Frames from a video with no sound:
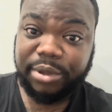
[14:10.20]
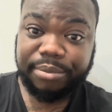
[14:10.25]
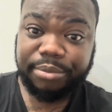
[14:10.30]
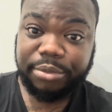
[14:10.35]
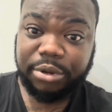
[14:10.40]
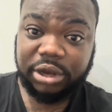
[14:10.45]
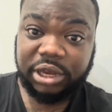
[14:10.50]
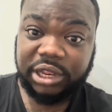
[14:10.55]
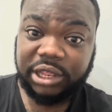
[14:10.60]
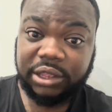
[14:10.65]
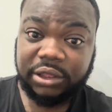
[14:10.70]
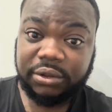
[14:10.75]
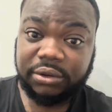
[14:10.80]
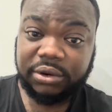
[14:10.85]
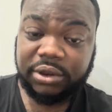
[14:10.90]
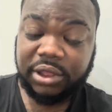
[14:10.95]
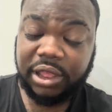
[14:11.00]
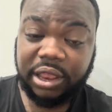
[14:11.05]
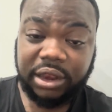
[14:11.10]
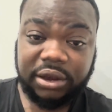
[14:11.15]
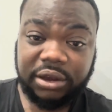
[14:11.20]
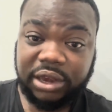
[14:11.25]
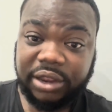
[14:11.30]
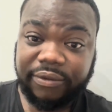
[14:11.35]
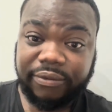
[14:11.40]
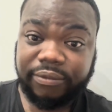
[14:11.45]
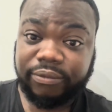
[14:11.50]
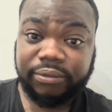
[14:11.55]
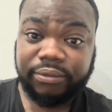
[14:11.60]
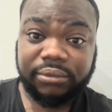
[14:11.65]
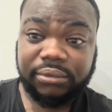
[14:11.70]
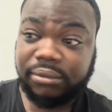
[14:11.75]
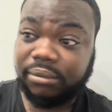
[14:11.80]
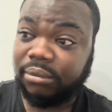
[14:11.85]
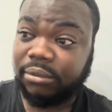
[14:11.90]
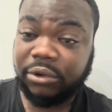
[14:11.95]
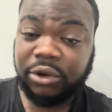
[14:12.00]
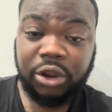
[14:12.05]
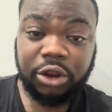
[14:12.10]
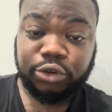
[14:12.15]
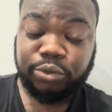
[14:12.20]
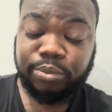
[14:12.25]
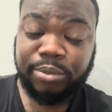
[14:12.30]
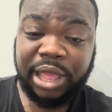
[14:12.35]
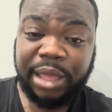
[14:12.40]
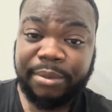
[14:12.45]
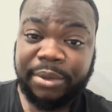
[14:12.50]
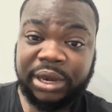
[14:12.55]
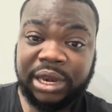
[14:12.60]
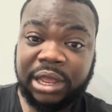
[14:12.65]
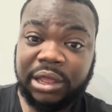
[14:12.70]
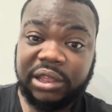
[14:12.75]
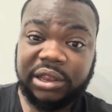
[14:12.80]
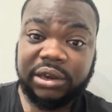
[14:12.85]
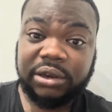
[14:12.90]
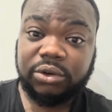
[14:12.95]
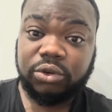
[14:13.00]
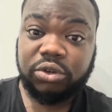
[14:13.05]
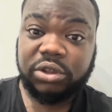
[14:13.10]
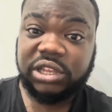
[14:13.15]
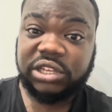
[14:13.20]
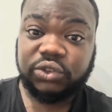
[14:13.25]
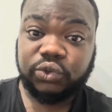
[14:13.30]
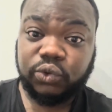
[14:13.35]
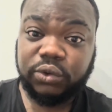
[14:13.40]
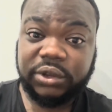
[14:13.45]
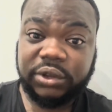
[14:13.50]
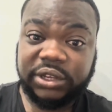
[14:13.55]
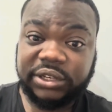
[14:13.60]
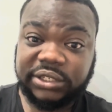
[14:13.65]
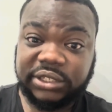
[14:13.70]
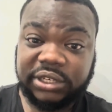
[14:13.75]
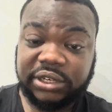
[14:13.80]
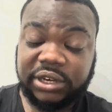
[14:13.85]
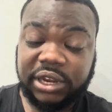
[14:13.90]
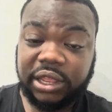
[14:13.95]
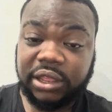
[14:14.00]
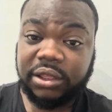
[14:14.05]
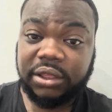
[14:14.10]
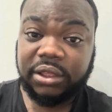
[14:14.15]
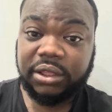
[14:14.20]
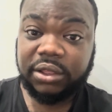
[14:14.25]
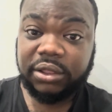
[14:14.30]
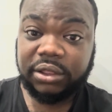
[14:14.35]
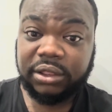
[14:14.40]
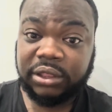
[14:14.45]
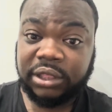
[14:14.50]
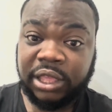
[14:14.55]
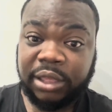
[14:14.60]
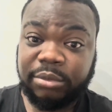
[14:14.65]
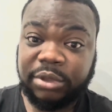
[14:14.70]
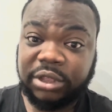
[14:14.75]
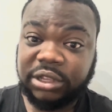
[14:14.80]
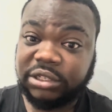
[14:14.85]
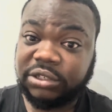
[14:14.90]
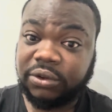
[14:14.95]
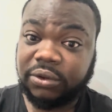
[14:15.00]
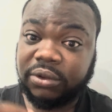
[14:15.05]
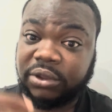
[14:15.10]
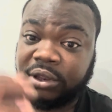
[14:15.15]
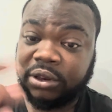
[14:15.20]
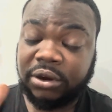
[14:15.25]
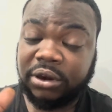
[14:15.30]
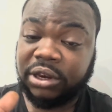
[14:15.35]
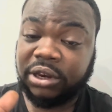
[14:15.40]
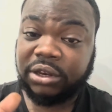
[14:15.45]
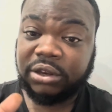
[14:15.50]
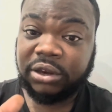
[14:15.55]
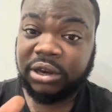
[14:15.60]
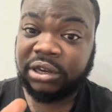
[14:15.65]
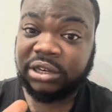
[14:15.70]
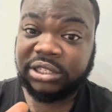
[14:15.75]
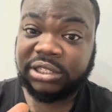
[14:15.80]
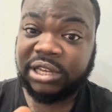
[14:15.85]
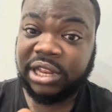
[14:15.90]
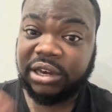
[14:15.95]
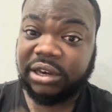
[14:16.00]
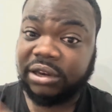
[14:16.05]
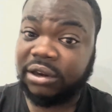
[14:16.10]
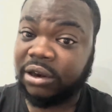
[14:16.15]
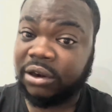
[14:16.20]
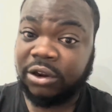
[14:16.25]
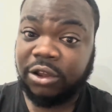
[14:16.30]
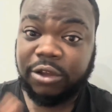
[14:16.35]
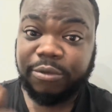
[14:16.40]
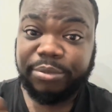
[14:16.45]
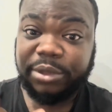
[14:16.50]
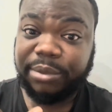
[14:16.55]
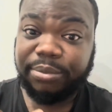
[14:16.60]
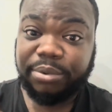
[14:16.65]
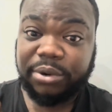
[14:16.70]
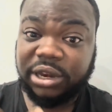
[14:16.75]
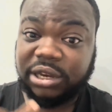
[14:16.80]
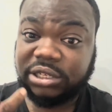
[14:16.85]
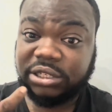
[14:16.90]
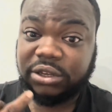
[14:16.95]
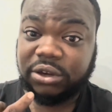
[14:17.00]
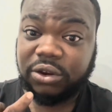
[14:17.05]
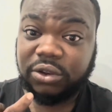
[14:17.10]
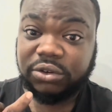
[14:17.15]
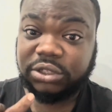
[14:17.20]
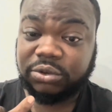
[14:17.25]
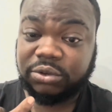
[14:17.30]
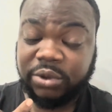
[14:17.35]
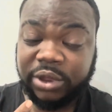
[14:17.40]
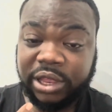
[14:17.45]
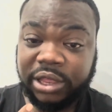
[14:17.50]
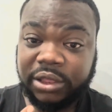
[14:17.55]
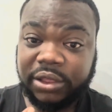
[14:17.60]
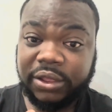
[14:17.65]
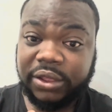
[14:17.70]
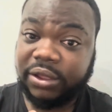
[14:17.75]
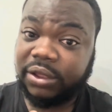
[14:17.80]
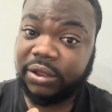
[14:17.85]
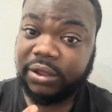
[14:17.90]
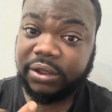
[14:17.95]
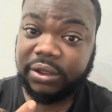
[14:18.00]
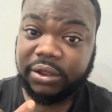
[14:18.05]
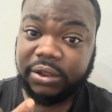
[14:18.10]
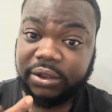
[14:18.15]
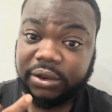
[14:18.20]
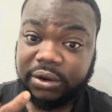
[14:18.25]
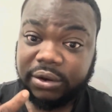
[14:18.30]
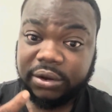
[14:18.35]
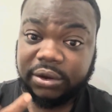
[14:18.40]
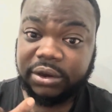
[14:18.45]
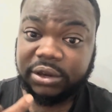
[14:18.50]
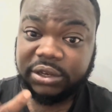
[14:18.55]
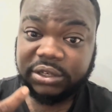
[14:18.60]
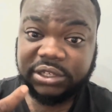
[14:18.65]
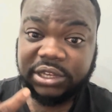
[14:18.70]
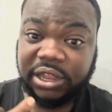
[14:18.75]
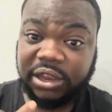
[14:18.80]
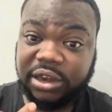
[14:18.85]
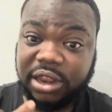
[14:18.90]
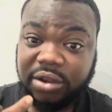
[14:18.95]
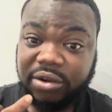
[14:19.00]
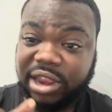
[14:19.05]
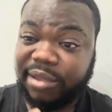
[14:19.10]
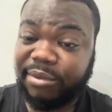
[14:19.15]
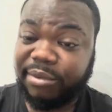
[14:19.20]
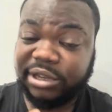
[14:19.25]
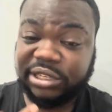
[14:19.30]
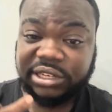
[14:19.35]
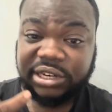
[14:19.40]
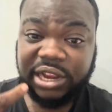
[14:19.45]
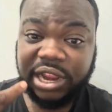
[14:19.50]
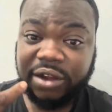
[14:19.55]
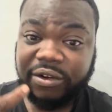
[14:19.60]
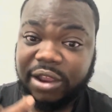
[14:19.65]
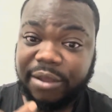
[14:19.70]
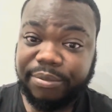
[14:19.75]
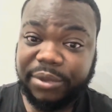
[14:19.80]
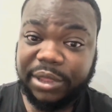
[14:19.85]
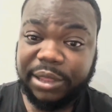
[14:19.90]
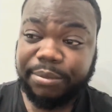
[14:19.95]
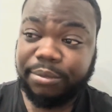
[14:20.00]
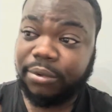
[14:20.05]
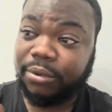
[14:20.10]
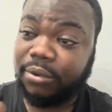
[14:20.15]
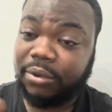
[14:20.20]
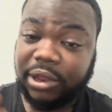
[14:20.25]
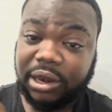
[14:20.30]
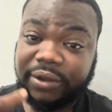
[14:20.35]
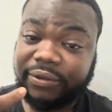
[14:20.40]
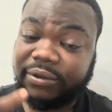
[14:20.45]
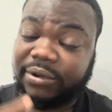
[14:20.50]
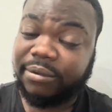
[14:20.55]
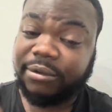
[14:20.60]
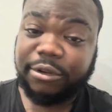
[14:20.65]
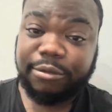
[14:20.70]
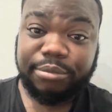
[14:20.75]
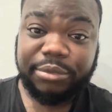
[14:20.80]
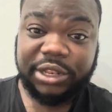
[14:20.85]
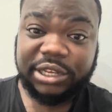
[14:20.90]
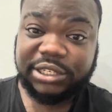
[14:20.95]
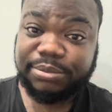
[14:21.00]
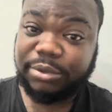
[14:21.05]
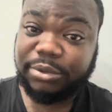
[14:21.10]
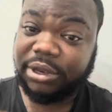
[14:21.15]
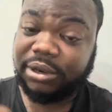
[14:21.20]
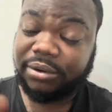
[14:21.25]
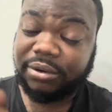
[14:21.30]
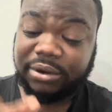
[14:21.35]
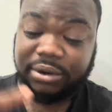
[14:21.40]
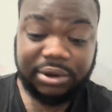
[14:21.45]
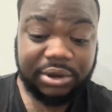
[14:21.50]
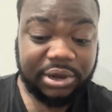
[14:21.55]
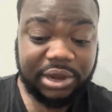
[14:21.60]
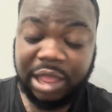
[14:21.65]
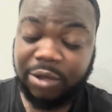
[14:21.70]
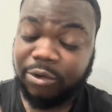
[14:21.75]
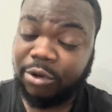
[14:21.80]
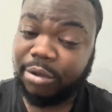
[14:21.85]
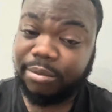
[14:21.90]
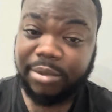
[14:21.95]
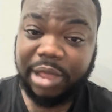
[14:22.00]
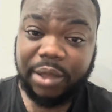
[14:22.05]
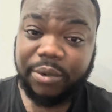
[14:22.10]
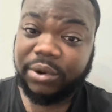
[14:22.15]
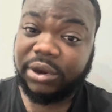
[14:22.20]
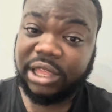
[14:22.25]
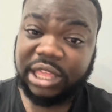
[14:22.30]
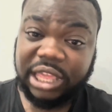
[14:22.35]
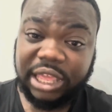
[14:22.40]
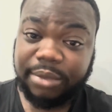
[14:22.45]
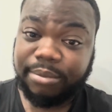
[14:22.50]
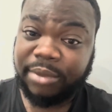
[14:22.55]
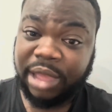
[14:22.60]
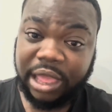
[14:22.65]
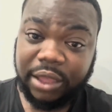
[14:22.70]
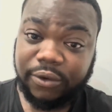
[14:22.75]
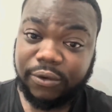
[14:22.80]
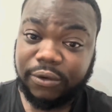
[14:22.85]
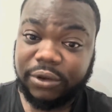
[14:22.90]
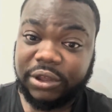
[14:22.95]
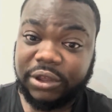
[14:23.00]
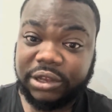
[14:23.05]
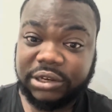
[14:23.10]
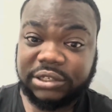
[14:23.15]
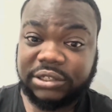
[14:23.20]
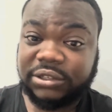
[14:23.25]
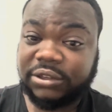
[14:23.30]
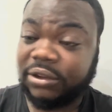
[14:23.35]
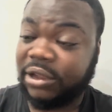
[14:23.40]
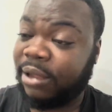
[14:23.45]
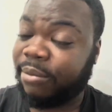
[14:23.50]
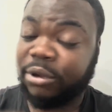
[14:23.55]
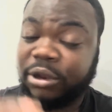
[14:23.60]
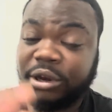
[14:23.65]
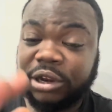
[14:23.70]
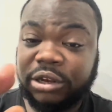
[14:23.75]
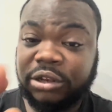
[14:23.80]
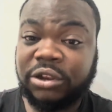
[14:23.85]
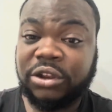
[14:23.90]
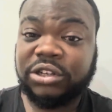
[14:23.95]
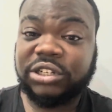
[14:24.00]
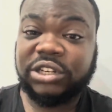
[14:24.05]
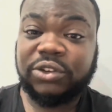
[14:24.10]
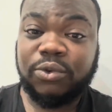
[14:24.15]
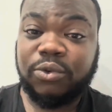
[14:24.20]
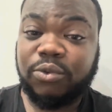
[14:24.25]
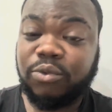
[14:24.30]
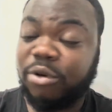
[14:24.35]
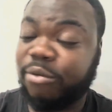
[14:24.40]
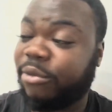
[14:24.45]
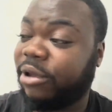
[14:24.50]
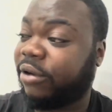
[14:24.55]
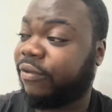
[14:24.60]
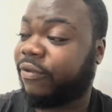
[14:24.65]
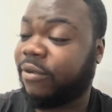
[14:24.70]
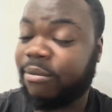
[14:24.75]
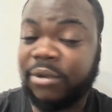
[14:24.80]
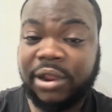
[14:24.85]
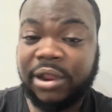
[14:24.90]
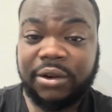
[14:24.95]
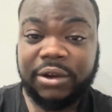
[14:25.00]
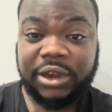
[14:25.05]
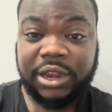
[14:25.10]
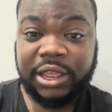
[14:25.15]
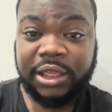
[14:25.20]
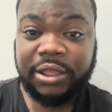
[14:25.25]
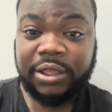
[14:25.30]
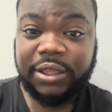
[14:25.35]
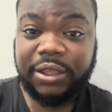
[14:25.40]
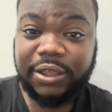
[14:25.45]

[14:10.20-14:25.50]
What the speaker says: body, and they've knocked my man out and took his organs and that. You get me? So you don't need to understand. A lot of people in Salon Square, the Saudi Arabians and the Arab people, I love them to bits, but I want to keep my organs, so I'm gonna dodge all women from around there.